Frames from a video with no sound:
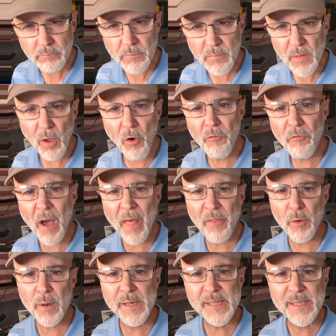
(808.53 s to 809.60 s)
Oh
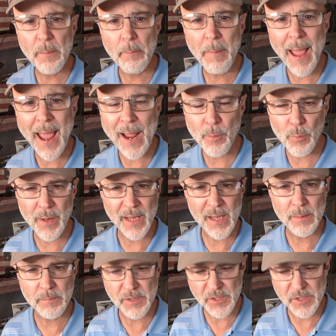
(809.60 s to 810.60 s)
Father is the man when it comes